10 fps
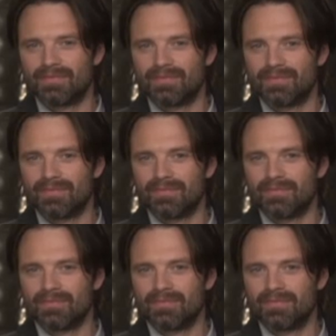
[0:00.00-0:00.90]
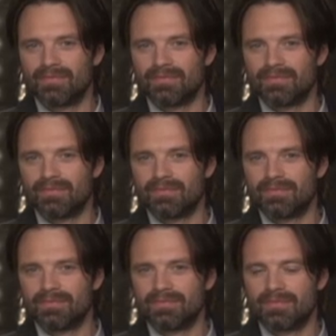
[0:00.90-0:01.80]

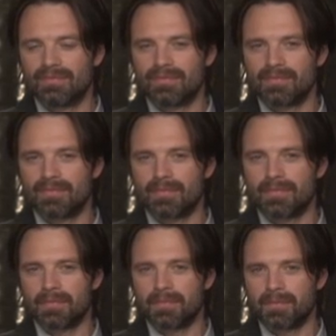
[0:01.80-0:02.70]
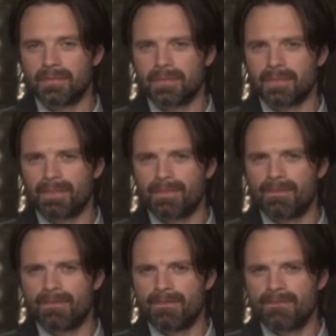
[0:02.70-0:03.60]

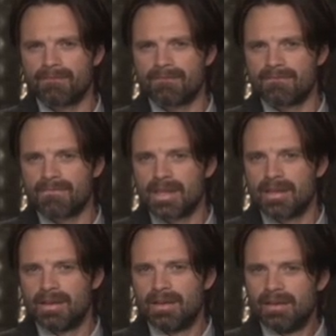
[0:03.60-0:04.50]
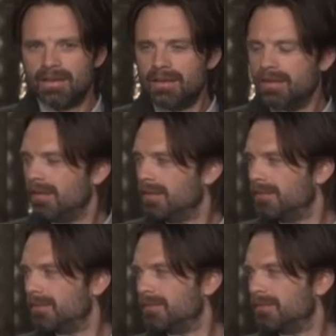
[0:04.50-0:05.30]
The person shown says nothing.